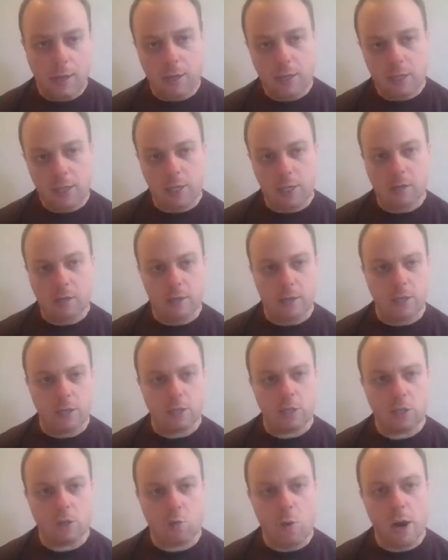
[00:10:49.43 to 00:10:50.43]
And this here is a
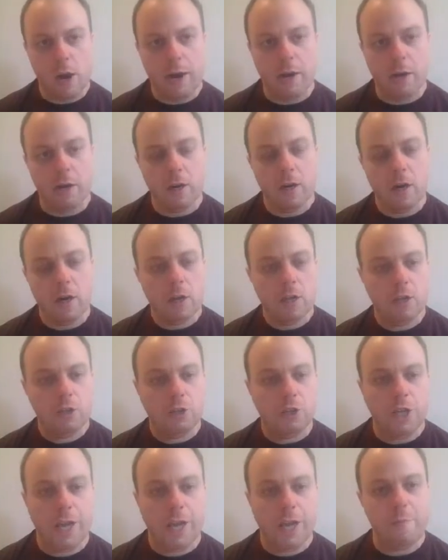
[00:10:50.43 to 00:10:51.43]
Squier
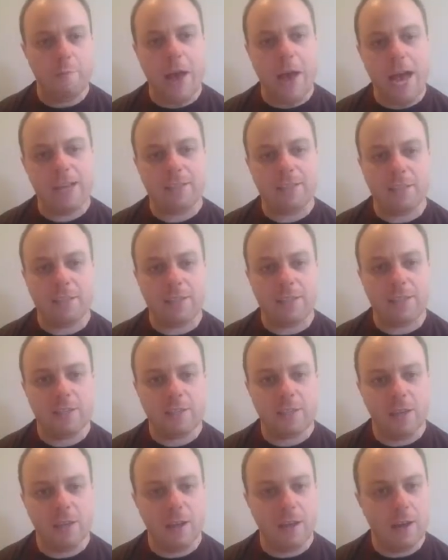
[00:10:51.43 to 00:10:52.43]
J
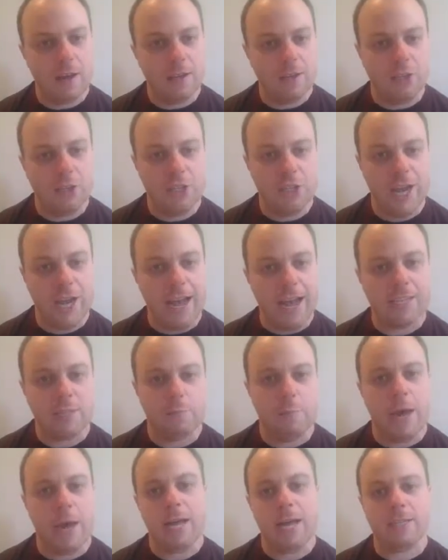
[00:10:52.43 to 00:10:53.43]
Mascis
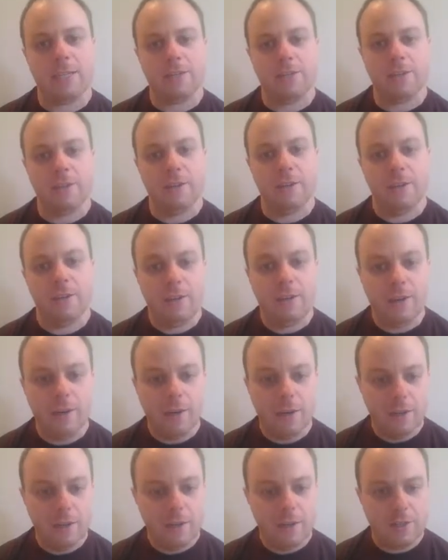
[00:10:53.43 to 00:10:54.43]
Jazzmaster.
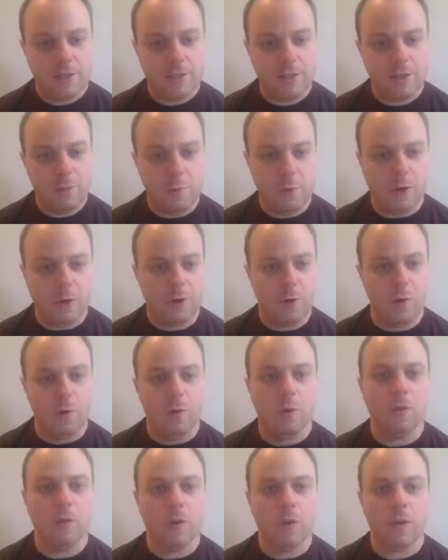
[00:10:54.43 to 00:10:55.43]
Super
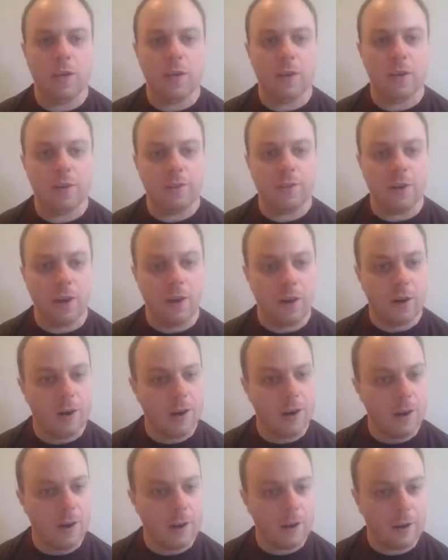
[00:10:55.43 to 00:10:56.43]
cool looking
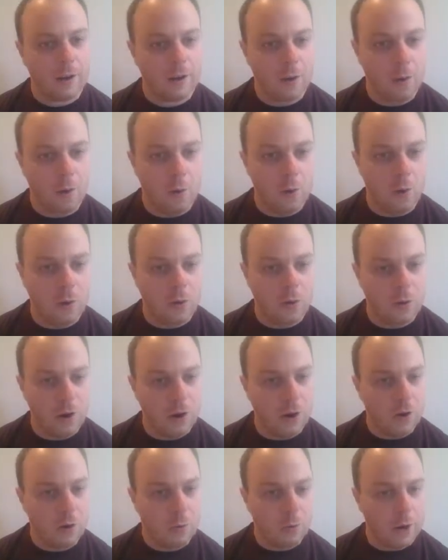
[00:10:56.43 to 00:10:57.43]
guitar,
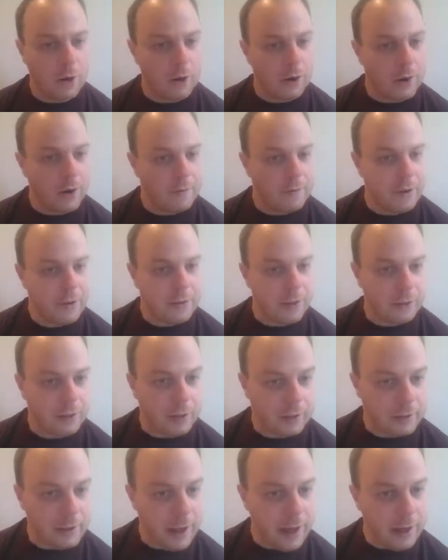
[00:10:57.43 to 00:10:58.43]
gold hardware, everything
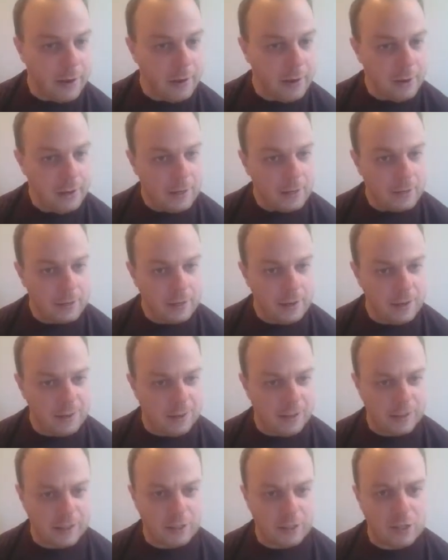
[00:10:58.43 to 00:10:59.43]
like that. It's
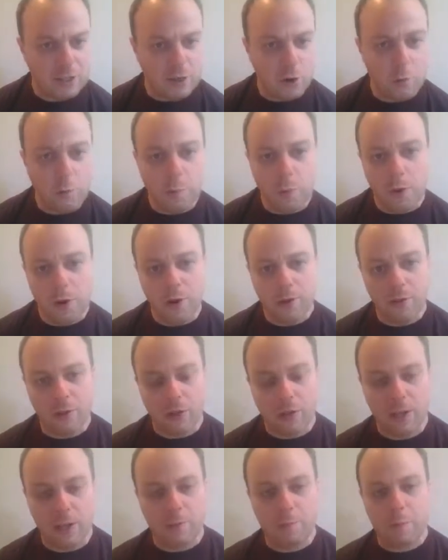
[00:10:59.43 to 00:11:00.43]
got like the soap bar
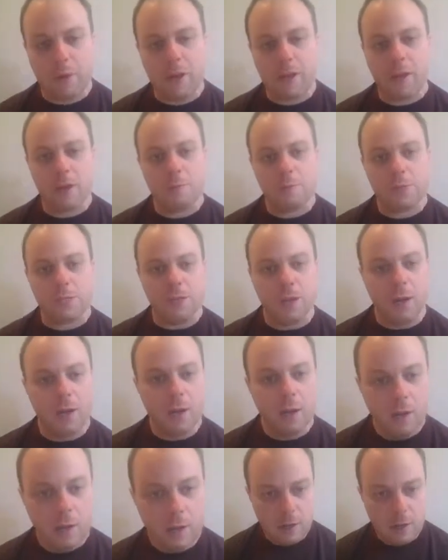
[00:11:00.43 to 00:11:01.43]
looking pickups,
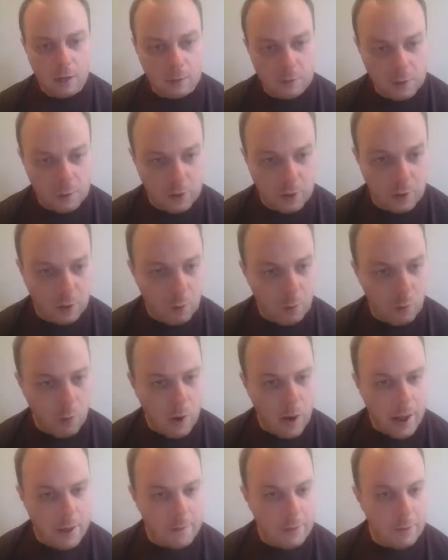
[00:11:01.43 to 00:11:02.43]
comes with a
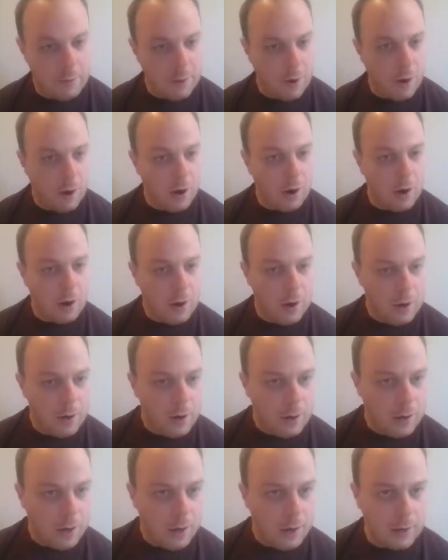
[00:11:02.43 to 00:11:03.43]
whammy bar,
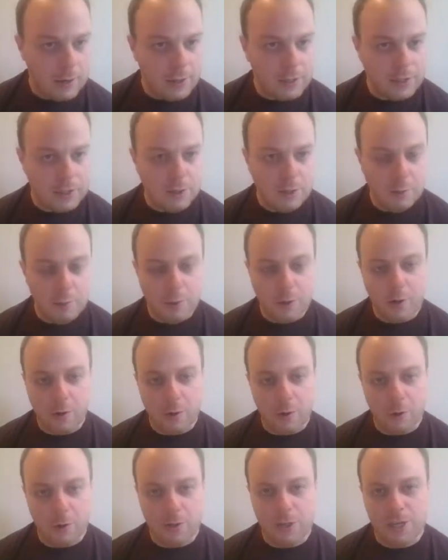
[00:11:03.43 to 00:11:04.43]
super
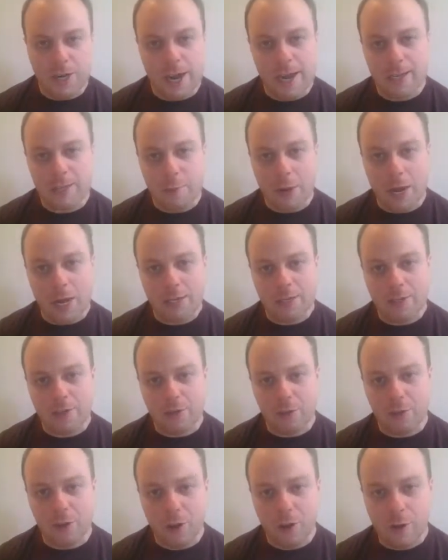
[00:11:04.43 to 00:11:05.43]
cool
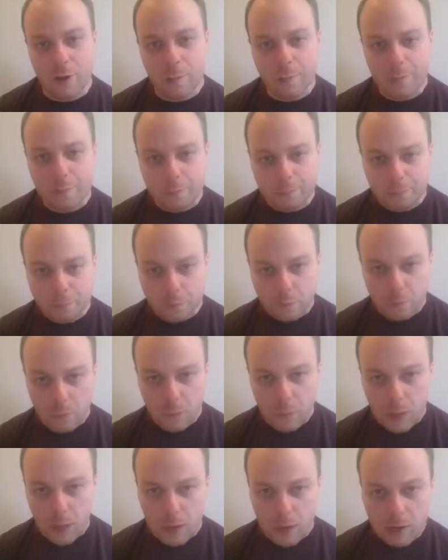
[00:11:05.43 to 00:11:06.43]
Jazzmaster look.
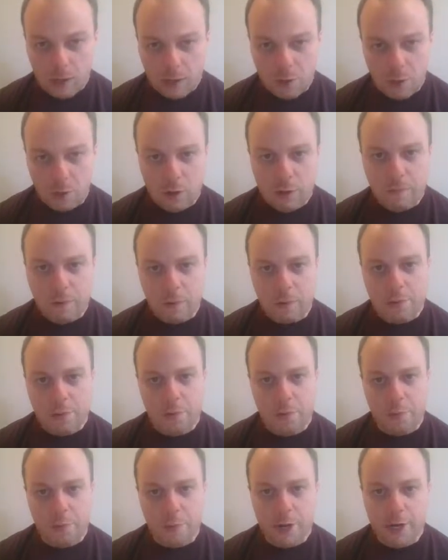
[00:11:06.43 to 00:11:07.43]
And it's going for
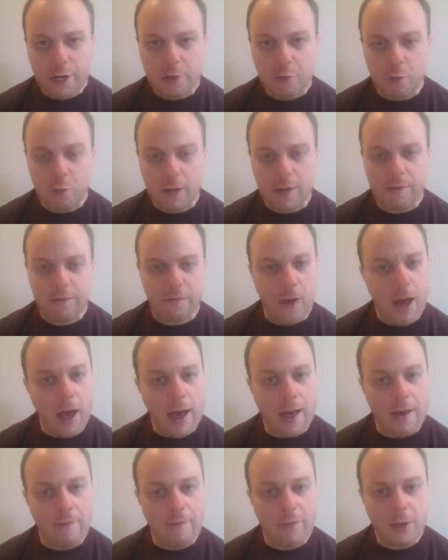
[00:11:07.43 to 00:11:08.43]

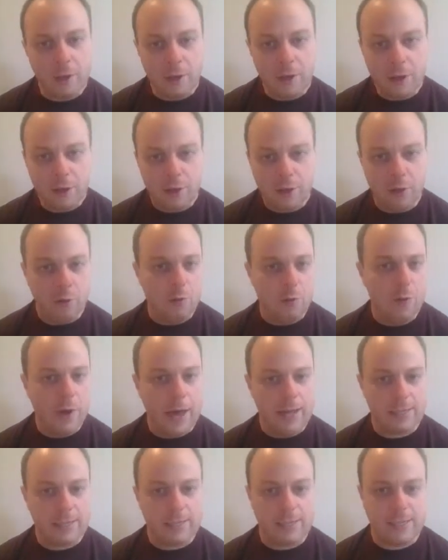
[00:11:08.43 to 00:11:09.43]
$325
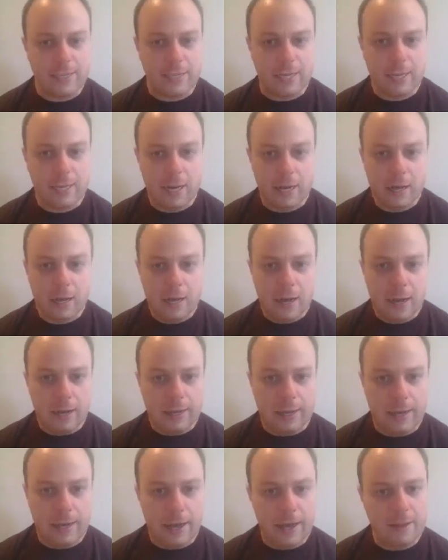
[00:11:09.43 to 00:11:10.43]
USD.
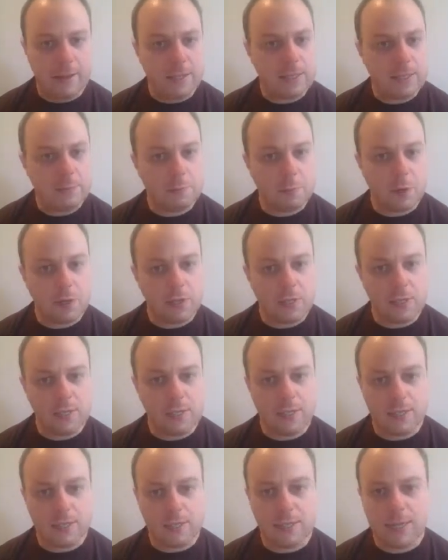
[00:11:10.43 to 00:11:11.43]
Again, this
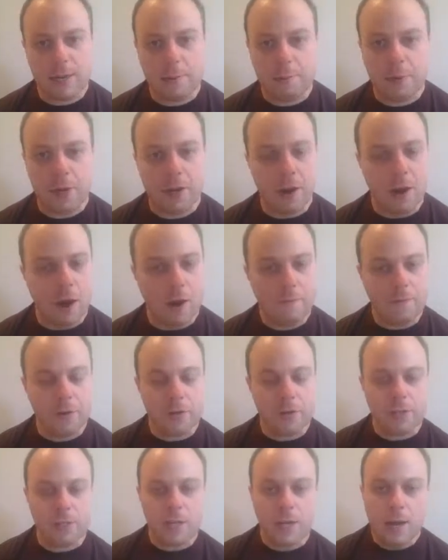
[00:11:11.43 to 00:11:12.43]
person's accepting
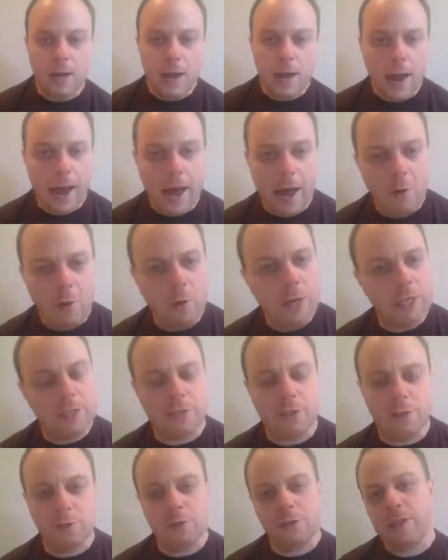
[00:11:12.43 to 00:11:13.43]
offers. I
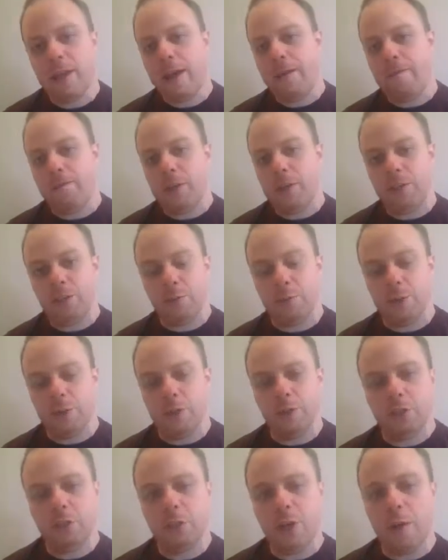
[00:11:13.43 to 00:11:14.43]
always use that feature
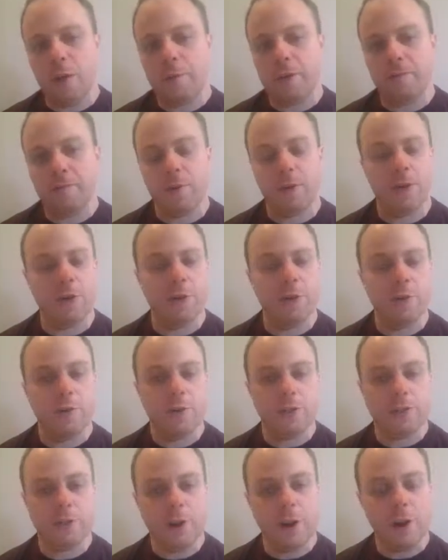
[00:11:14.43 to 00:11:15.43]
when you're shopping for a
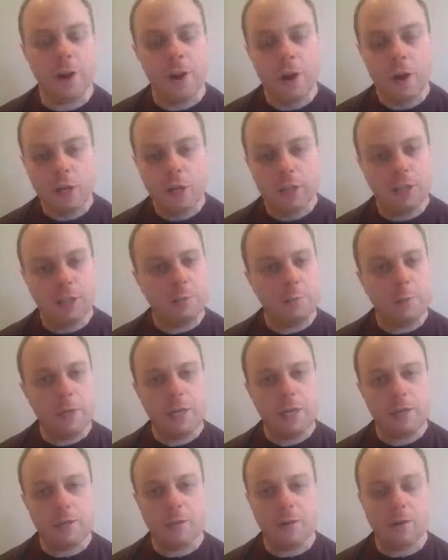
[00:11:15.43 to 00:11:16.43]
new guitar, just
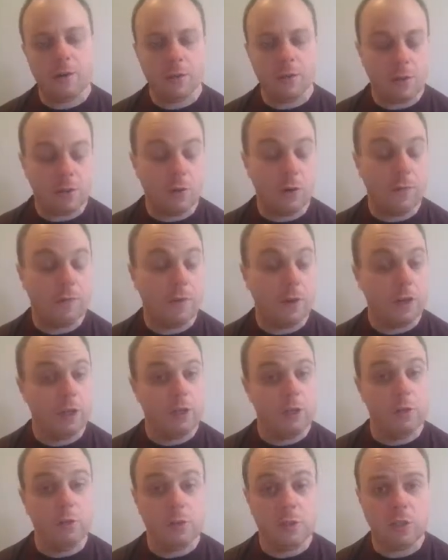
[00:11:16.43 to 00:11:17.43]
because, or sorry, for
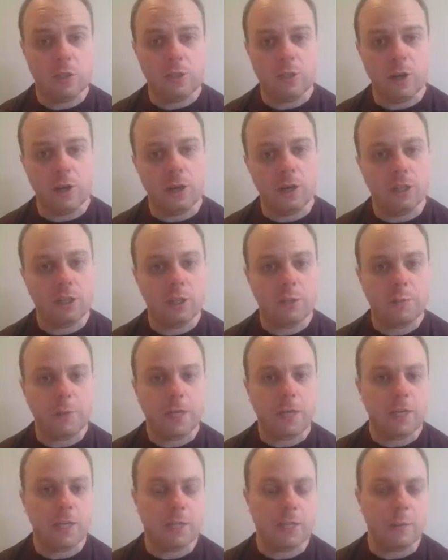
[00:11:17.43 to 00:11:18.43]
a used guitar, just
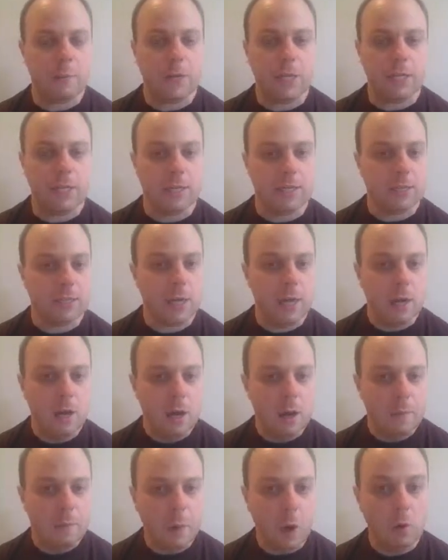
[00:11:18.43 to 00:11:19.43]
because somebody has
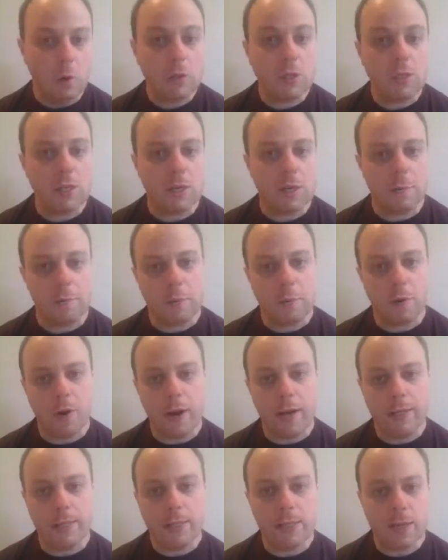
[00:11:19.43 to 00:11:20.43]
posted a
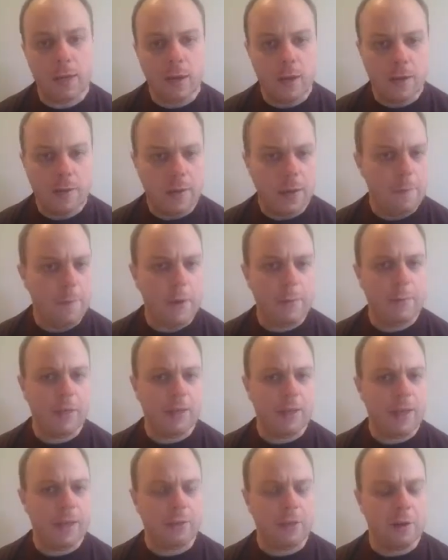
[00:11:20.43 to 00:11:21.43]
price, that might
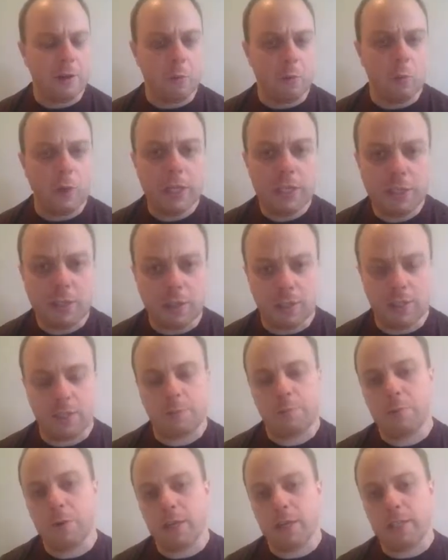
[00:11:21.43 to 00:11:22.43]
be like their wish
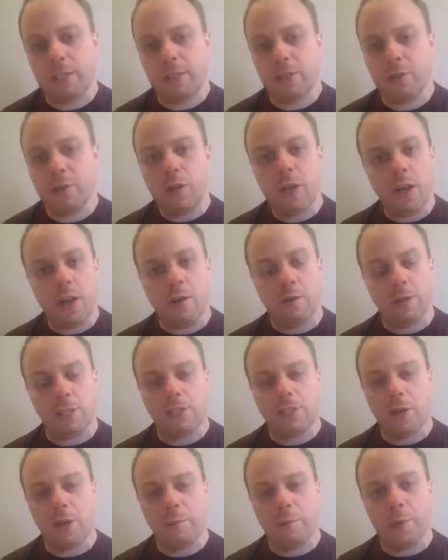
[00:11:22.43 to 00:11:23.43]
list price. You can
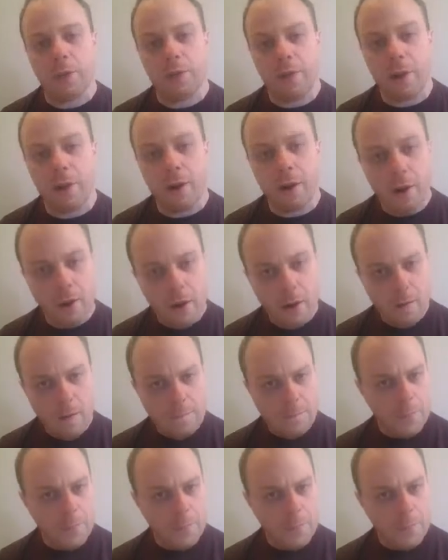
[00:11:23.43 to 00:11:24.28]
always jump in there,